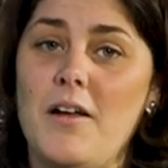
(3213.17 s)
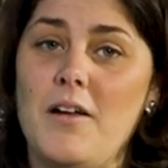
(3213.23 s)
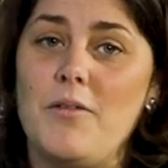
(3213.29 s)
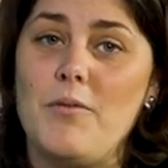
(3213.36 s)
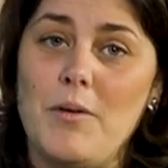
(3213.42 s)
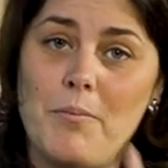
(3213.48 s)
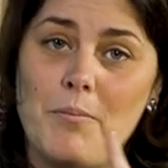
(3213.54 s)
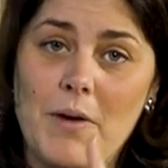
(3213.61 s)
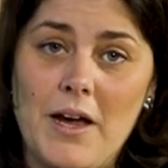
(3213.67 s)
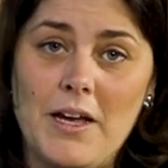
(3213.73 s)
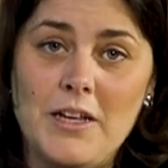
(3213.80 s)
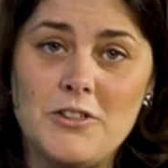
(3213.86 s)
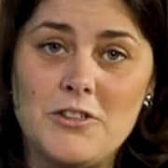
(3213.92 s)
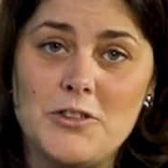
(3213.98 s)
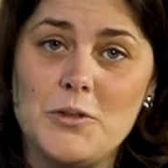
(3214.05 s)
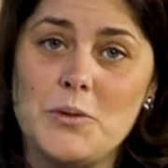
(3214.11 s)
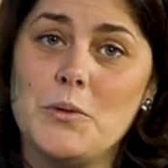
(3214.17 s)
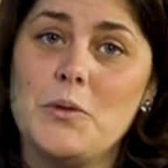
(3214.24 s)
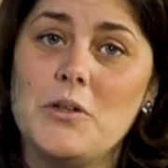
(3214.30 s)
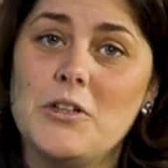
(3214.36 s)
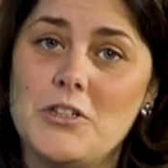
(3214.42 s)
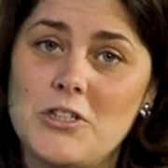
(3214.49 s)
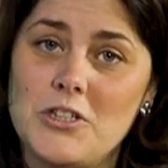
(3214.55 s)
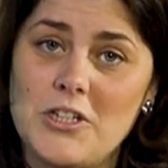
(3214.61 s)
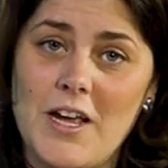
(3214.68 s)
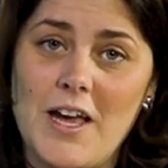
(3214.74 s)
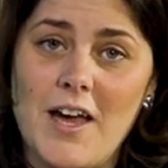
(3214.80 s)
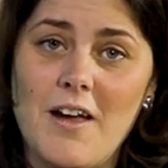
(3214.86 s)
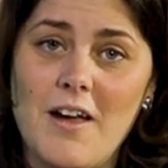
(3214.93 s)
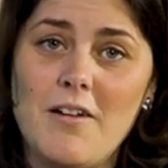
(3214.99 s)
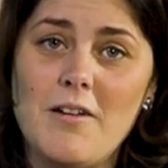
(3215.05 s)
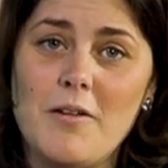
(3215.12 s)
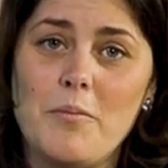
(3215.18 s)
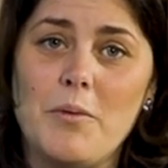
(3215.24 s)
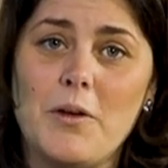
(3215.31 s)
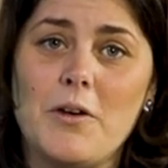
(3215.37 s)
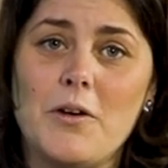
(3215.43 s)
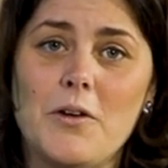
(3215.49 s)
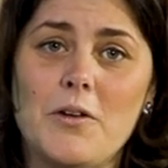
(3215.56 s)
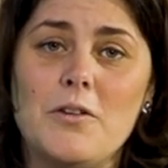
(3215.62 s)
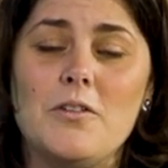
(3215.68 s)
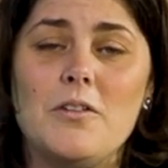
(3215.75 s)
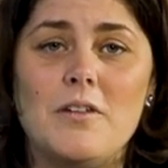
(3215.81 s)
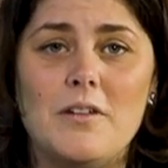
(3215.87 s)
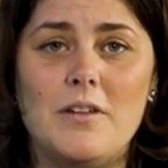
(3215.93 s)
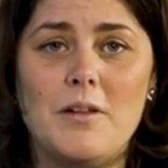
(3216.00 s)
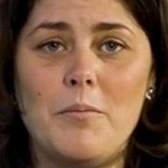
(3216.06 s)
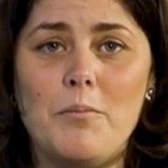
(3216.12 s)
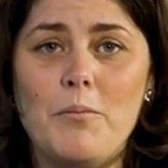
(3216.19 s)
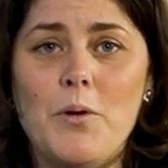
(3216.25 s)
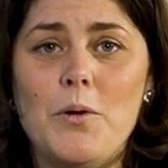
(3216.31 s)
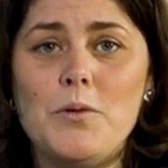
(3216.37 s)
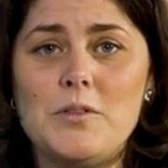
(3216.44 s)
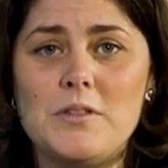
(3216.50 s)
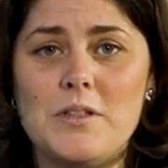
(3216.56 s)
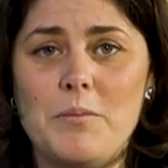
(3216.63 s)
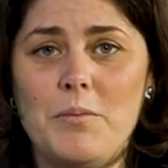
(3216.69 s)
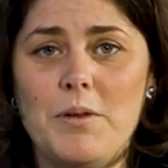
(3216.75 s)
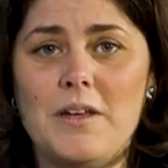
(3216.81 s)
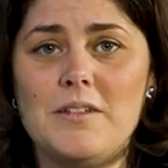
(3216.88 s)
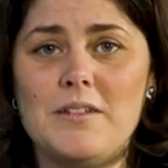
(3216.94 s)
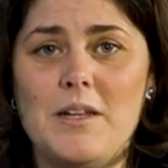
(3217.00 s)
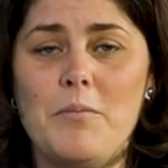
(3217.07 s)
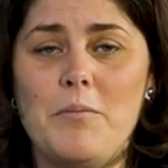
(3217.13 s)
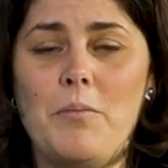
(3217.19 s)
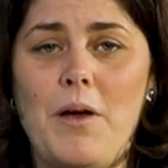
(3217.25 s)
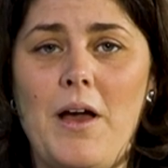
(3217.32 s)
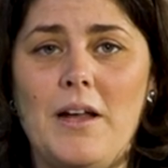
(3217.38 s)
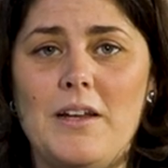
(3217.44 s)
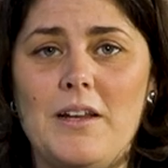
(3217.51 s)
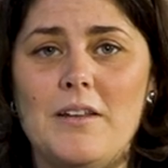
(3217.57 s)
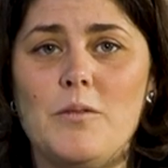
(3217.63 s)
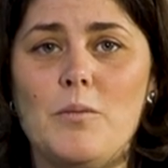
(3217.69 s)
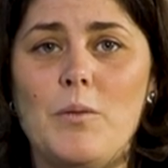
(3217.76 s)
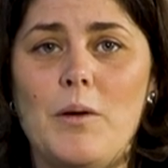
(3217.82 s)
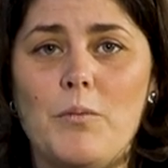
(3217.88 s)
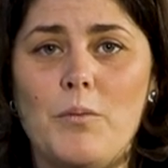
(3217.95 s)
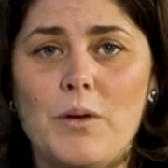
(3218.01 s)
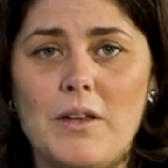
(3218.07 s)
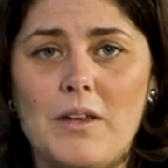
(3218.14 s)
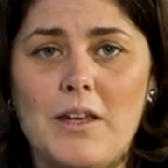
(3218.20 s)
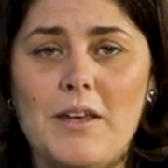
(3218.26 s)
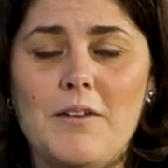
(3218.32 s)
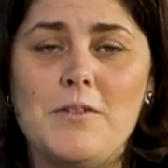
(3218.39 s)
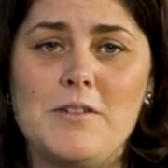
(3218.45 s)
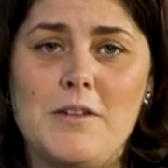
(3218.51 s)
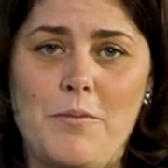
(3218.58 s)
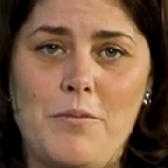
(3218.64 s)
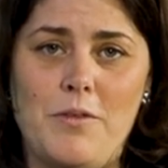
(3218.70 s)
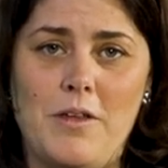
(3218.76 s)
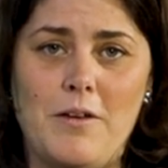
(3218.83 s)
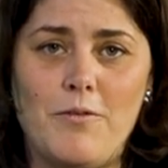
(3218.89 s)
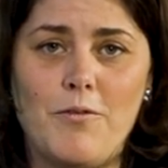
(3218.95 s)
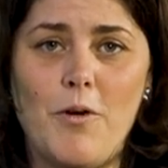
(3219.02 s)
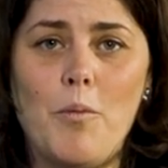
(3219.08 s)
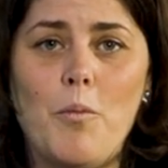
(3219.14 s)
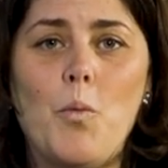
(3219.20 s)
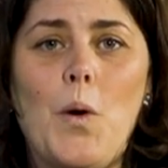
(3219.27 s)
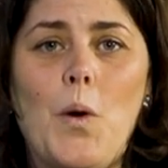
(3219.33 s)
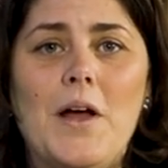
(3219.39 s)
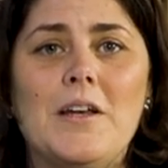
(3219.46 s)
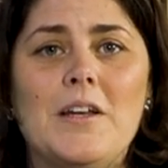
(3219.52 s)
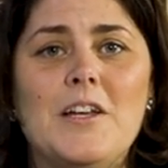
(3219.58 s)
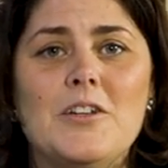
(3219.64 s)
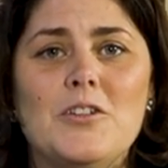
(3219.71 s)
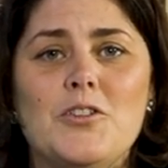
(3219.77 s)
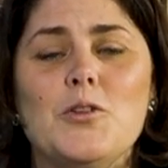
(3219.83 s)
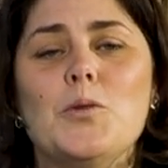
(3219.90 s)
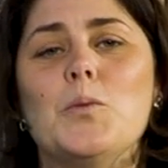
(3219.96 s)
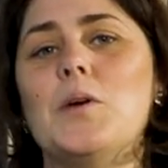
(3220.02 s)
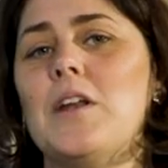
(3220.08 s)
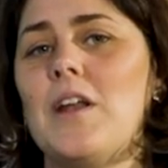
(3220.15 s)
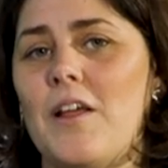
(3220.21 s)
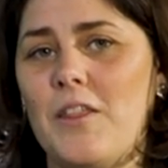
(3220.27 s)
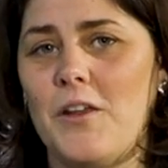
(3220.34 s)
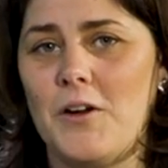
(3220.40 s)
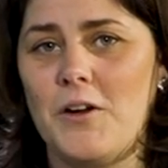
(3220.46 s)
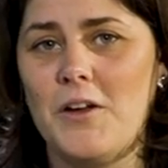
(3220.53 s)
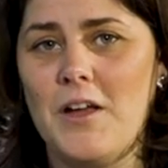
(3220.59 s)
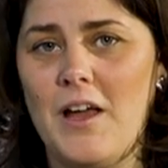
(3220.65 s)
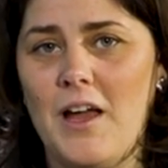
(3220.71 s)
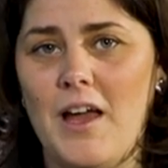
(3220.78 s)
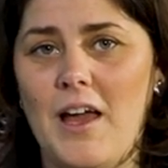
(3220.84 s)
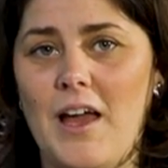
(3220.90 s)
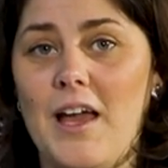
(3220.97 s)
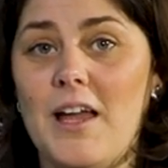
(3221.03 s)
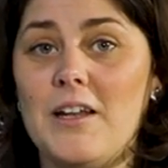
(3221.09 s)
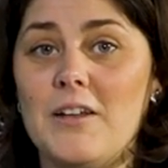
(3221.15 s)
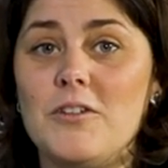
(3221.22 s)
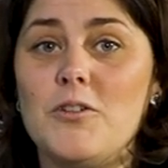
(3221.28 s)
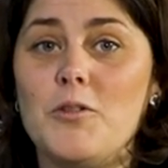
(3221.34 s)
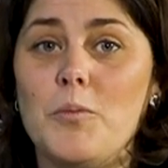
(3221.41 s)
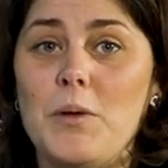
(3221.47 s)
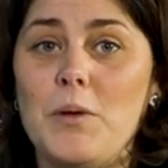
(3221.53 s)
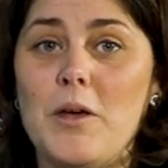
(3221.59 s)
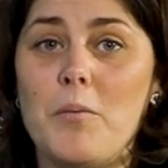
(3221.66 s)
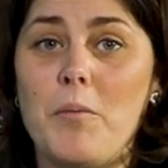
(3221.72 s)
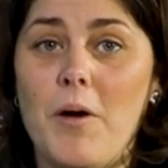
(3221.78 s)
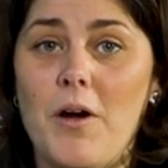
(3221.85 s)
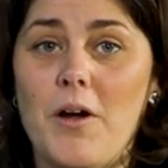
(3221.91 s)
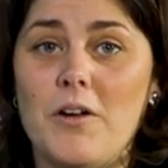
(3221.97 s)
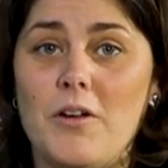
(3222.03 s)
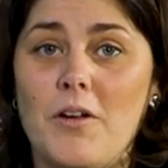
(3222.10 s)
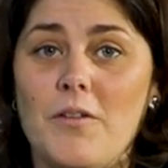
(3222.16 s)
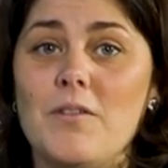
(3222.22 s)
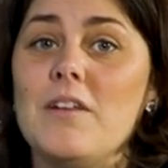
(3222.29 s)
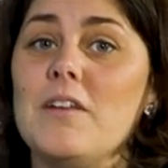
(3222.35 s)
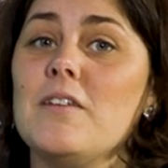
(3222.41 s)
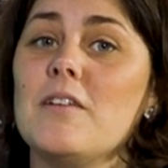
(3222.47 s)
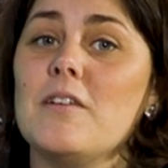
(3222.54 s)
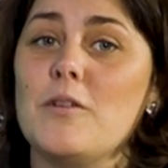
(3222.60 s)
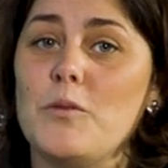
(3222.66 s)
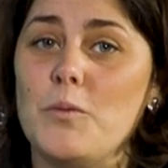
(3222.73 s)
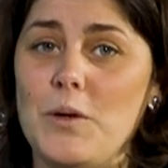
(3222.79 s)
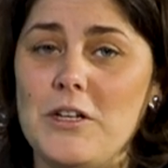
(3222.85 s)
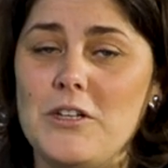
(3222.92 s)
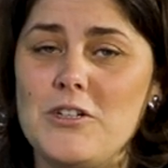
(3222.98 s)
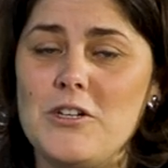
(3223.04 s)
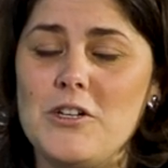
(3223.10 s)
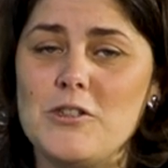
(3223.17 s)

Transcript: remind you, share, because the most and biggest impact is when we give something from one to another and to be a part of this switch.